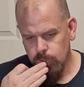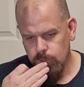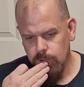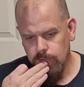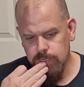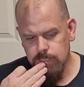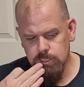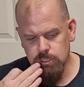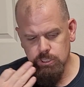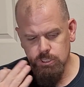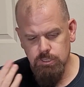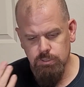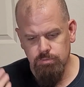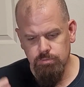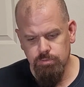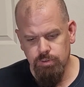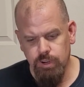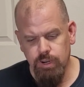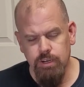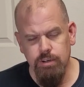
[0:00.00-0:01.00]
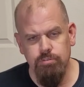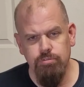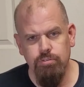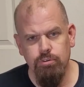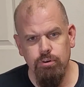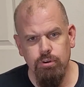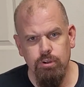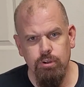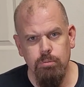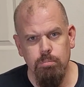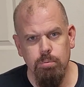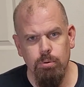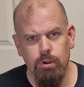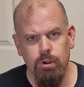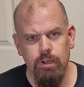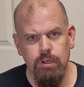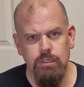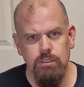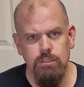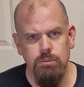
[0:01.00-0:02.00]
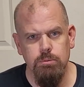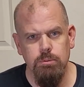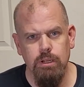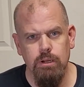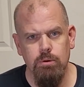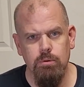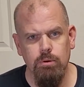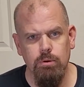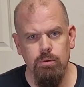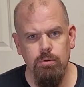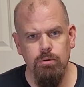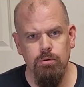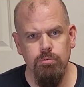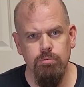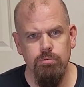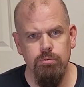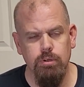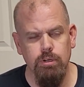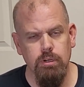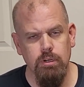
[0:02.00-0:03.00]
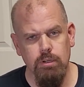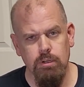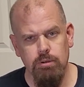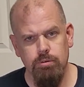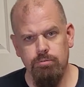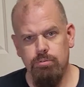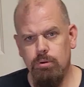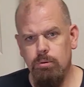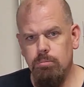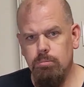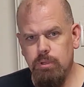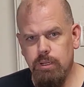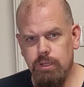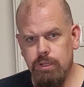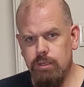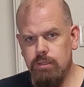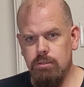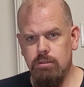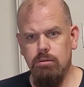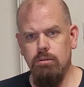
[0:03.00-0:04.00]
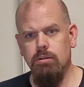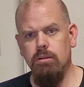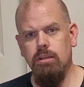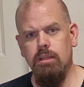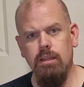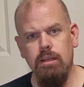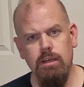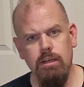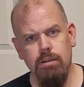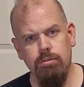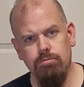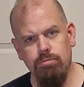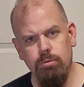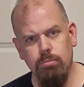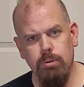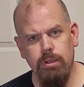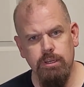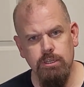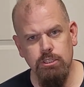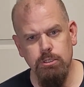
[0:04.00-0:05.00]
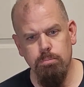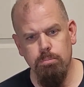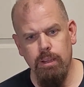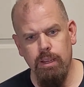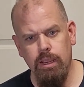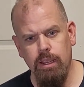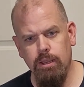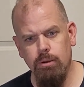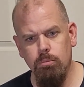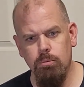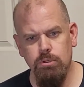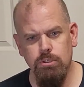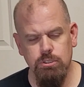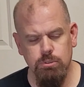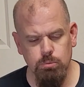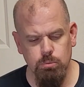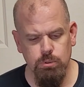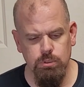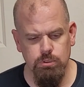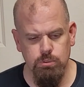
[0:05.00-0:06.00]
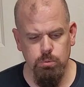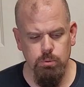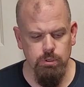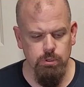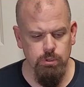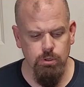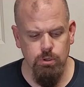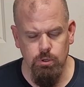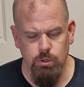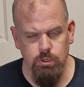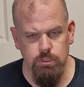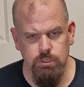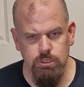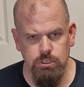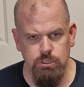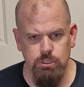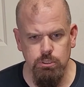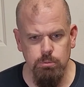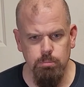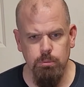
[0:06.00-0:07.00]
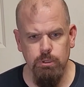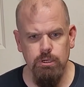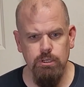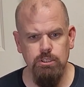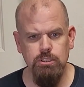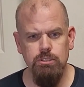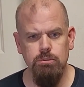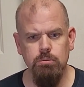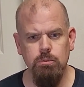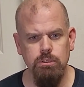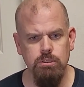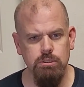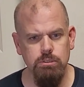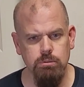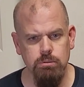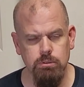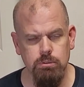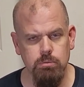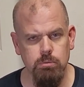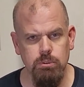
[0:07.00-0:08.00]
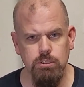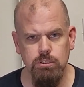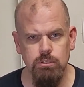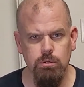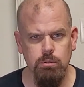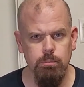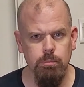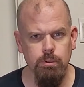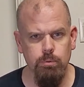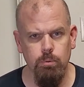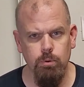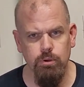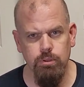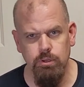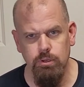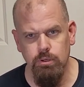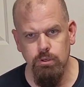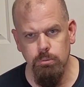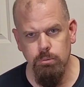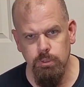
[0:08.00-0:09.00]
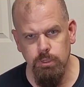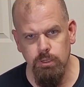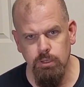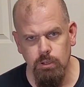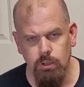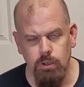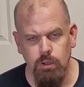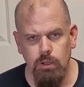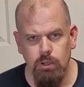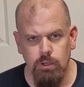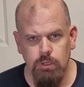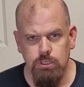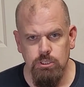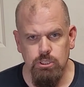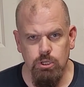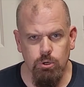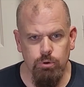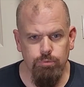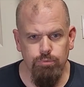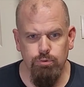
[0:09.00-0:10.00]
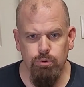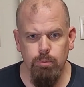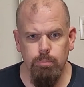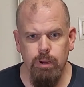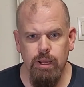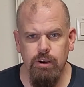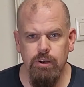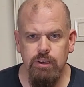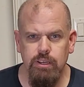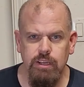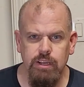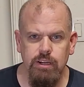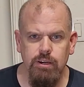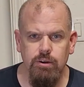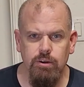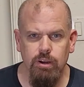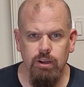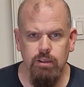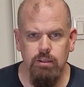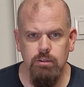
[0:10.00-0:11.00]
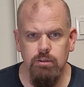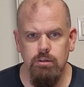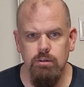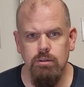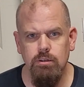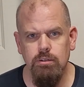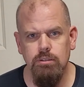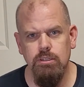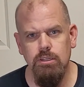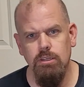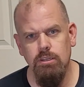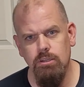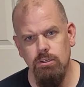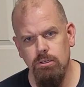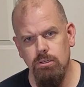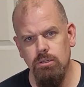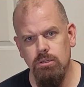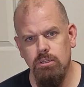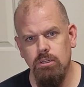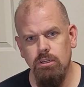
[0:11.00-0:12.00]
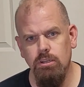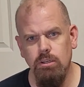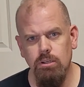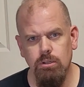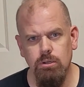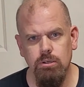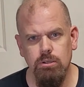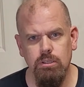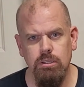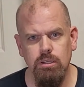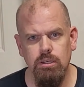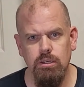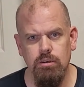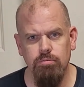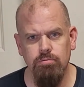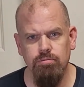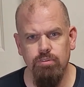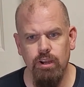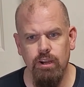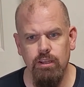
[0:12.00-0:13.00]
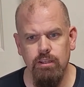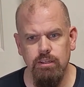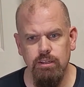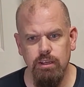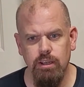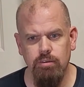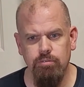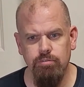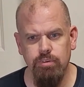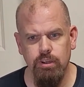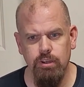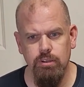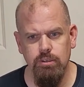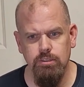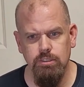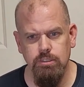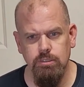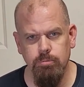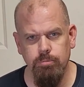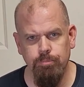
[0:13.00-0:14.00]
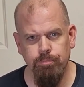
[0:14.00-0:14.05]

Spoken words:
I just couldn't find it for a good price without going from getting it from Japan, which would have cost too much. It wasn't going to be worth it to me. So for about a year, I looked and looked and looked, and then finally I found